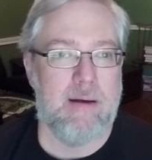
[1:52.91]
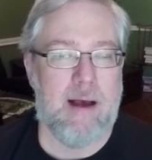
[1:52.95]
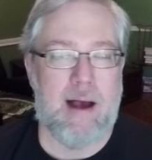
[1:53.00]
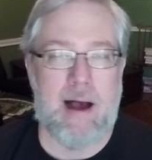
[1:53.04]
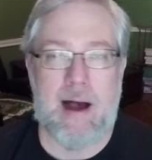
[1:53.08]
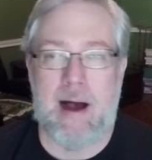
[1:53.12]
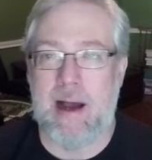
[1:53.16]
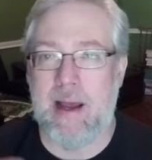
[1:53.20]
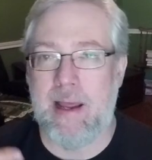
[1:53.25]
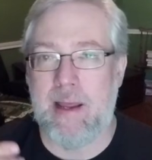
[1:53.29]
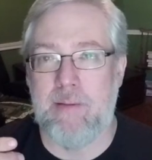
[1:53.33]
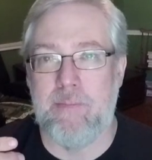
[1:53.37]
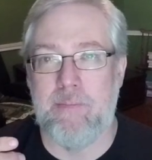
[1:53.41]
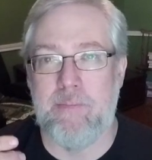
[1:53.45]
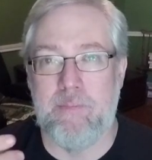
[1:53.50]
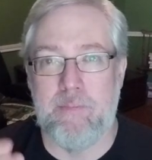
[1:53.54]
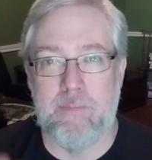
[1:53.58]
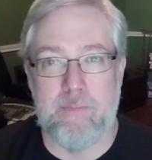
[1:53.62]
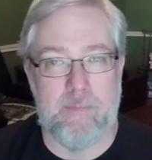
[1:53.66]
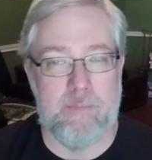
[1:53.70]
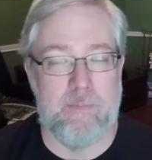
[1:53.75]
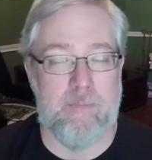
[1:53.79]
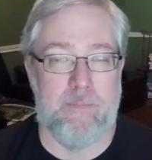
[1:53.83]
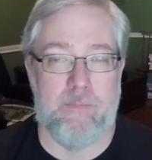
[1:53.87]
I
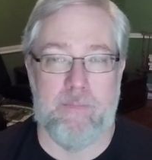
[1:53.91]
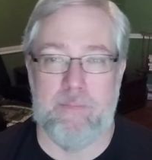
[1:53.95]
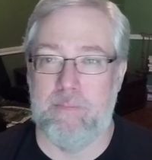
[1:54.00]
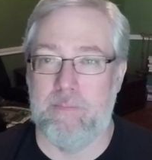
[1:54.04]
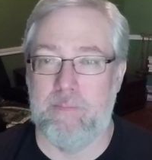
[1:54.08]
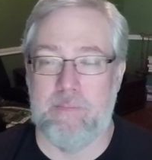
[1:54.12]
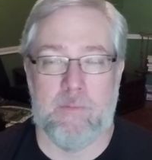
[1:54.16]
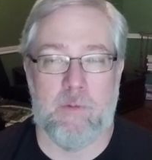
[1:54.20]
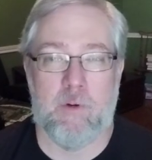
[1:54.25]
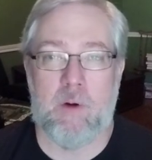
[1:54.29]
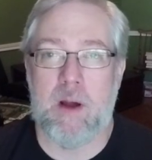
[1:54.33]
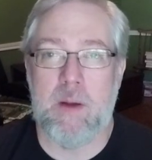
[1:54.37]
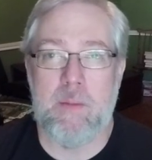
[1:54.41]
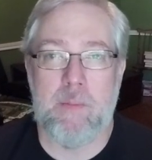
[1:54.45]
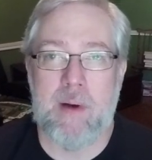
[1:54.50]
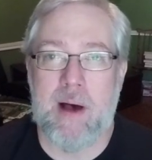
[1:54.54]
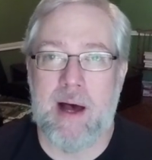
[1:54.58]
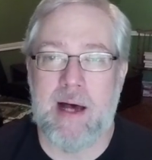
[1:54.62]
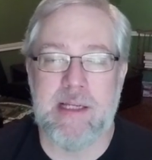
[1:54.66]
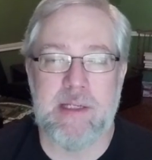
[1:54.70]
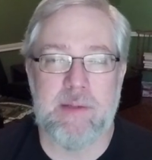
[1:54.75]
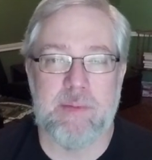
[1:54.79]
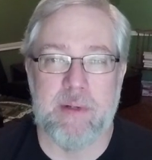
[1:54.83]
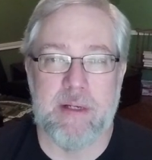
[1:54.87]
am quite
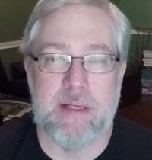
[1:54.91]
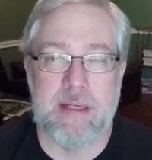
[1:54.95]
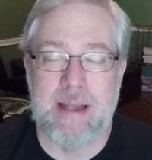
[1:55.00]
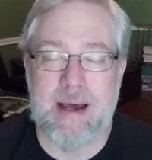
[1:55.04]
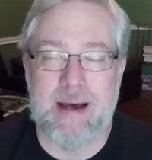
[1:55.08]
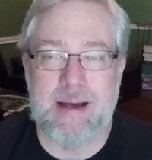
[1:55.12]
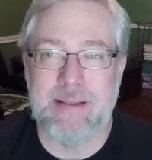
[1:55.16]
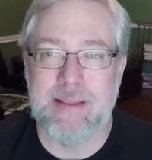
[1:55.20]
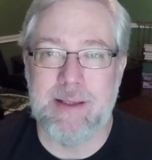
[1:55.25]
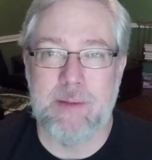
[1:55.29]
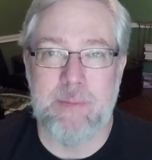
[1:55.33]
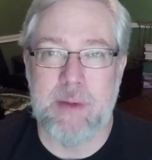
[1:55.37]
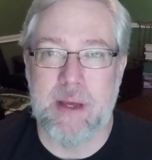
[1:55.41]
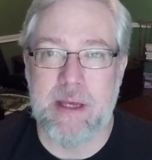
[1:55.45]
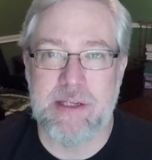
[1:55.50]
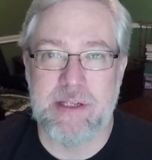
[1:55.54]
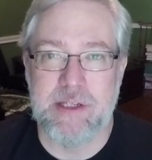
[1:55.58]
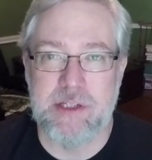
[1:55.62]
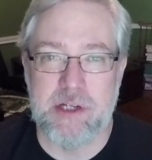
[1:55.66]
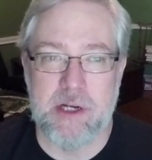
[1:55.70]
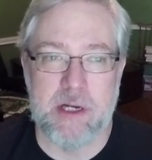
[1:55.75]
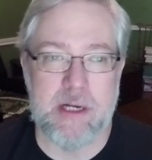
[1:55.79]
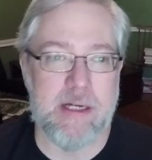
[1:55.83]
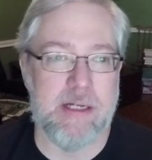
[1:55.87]
possibly not the
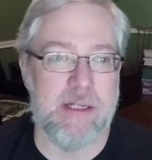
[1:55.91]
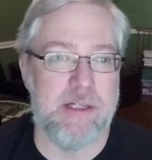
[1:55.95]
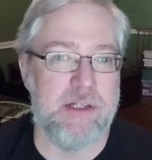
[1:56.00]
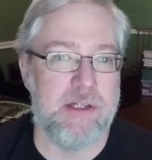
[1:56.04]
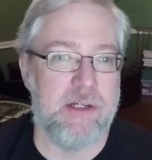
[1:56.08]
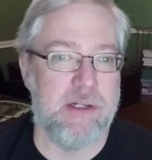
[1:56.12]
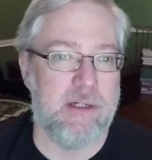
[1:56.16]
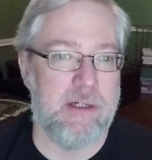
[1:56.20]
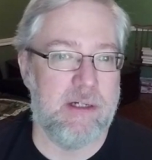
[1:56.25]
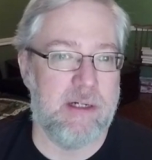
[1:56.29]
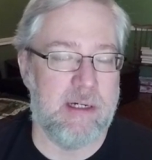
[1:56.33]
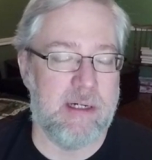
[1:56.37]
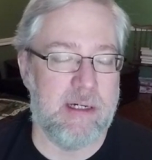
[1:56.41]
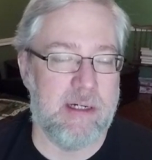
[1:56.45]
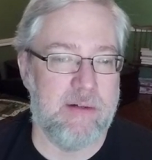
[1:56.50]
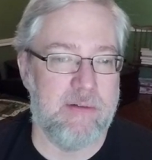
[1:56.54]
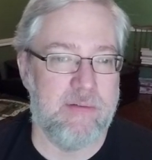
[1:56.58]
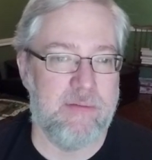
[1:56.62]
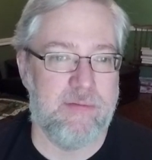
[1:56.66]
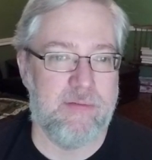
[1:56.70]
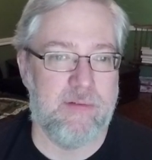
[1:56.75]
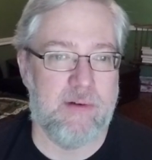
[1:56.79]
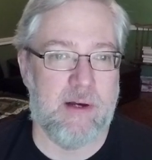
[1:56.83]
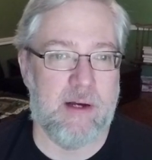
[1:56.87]
best judge
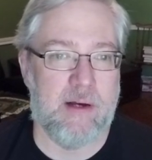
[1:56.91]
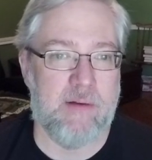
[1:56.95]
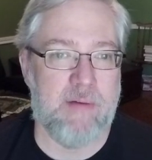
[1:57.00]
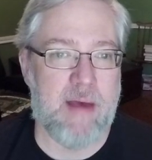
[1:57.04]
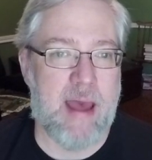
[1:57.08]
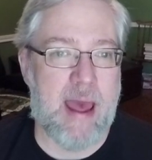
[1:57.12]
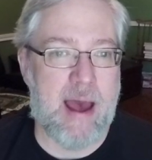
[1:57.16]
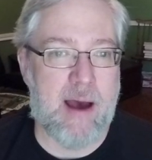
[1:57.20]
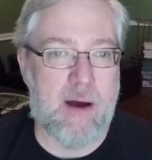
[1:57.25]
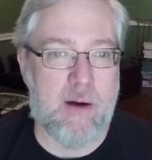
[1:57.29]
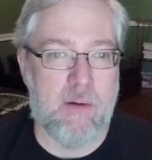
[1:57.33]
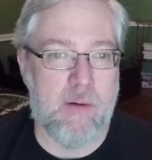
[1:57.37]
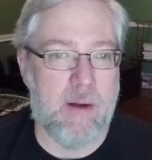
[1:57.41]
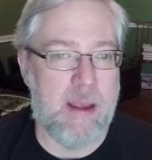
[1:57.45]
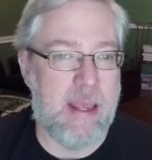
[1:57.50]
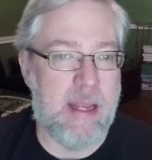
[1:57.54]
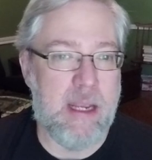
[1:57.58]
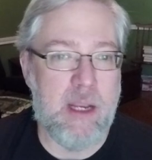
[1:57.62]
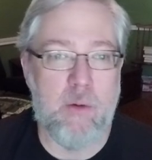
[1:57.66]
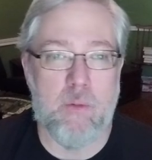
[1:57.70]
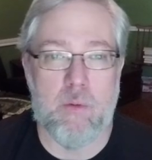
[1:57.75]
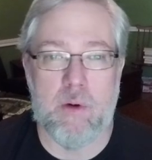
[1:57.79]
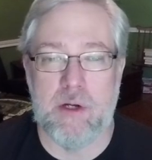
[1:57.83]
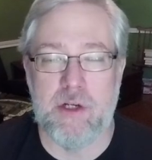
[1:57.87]
of how
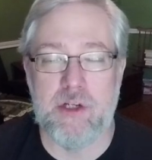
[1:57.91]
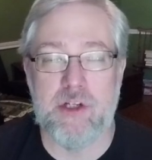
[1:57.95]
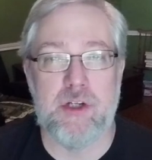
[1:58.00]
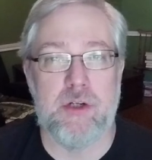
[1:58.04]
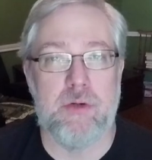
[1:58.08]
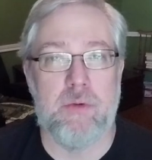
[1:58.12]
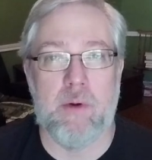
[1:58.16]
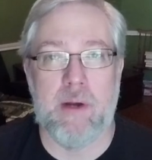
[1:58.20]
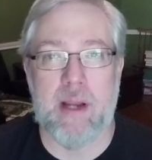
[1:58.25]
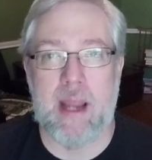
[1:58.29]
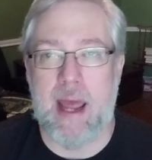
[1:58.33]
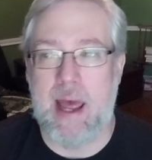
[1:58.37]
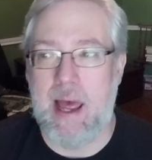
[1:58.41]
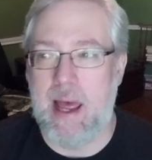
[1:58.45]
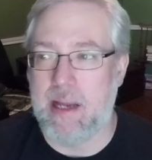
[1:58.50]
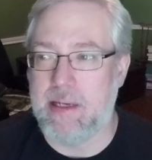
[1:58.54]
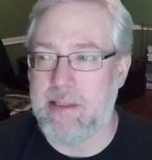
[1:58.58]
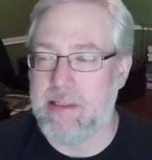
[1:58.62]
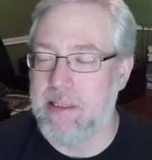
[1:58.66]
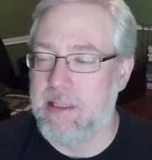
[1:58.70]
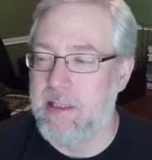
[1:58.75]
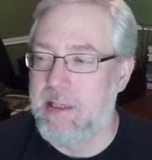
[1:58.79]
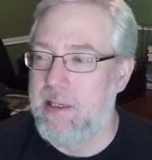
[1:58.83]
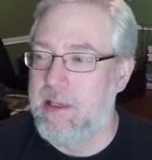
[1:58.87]
anyone should
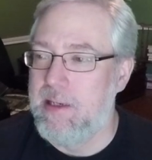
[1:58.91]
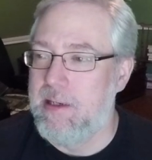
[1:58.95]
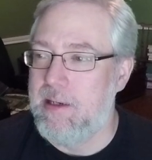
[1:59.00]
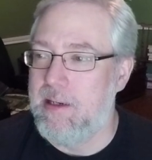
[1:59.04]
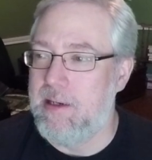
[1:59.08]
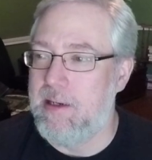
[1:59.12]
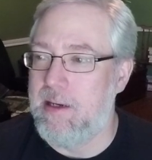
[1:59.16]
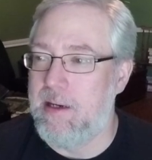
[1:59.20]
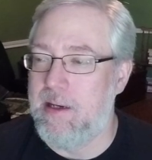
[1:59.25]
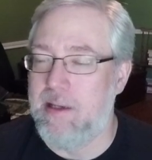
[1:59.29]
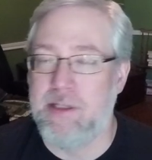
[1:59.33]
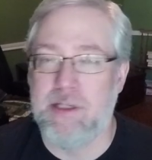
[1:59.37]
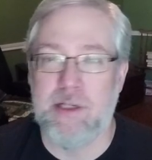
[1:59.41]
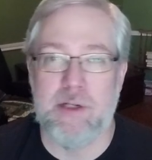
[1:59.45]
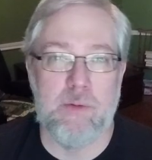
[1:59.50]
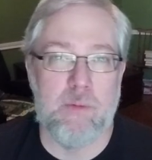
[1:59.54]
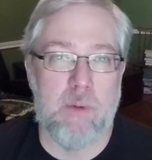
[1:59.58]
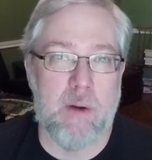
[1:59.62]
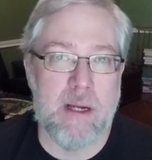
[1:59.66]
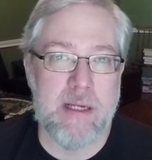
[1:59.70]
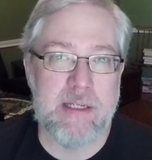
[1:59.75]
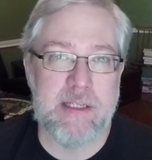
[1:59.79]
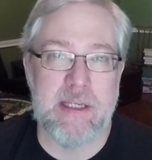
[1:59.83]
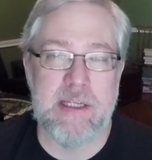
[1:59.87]
react to
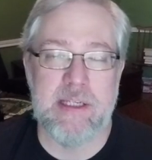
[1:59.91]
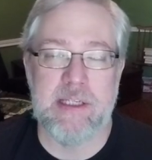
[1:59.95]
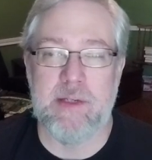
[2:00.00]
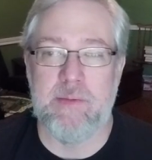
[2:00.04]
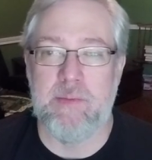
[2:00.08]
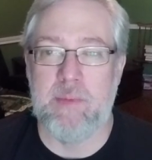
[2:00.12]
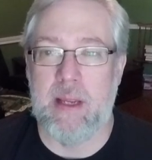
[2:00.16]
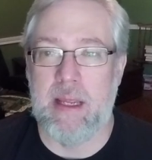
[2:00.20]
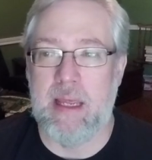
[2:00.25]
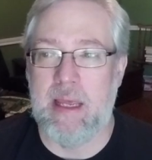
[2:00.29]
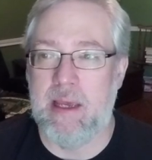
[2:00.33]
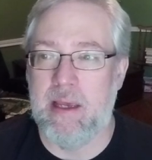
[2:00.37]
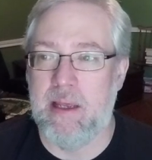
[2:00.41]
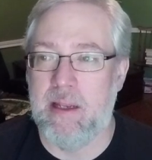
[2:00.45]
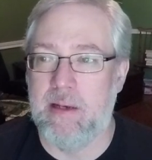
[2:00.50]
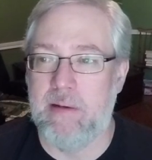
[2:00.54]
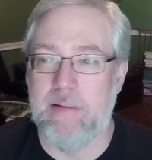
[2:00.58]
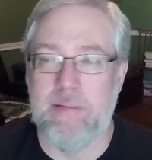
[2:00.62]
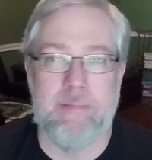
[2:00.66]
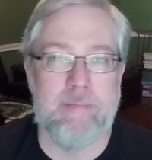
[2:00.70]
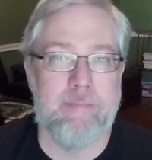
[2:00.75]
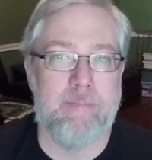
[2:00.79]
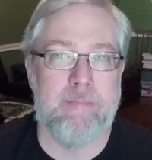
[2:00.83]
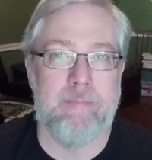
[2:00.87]
racism
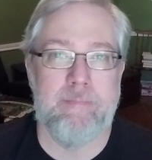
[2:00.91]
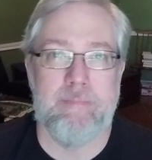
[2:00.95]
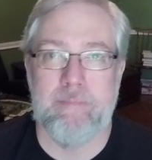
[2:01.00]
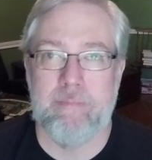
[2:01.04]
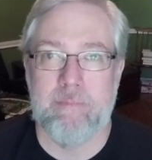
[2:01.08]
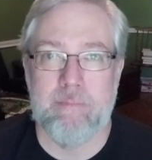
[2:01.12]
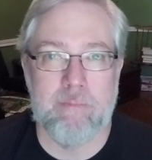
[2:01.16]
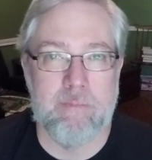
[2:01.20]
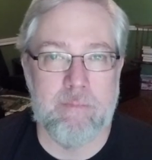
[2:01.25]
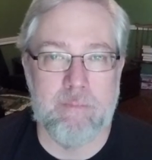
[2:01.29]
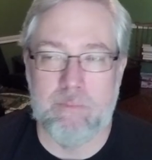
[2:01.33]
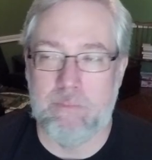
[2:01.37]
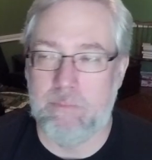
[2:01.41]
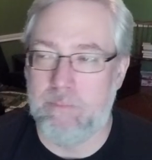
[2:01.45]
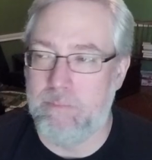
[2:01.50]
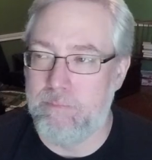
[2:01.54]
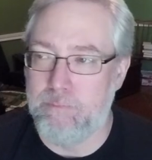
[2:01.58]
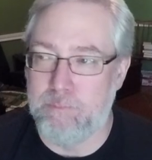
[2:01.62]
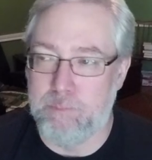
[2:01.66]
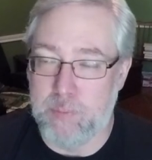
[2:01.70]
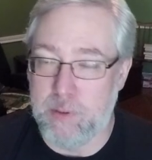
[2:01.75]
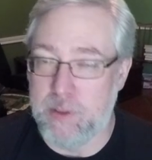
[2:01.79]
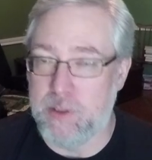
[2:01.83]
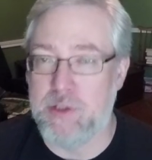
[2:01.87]
in
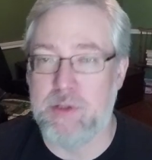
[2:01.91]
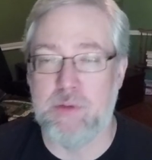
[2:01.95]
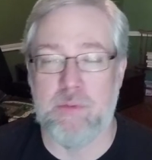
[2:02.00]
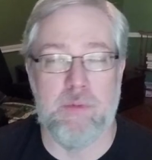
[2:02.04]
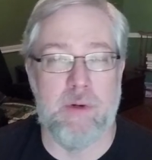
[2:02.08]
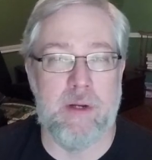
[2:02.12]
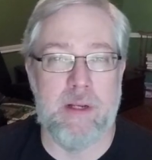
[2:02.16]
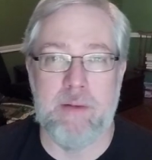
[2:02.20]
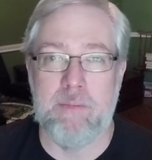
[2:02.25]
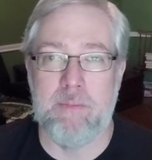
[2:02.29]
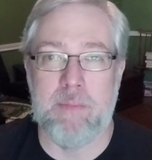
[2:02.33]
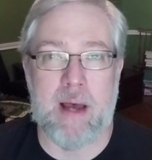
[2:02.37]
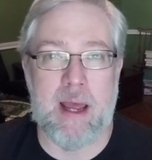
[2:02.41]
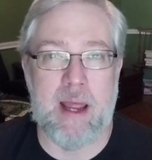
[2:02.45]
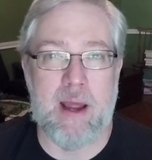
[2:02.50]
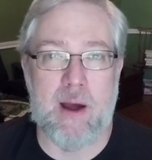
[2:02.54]
books written by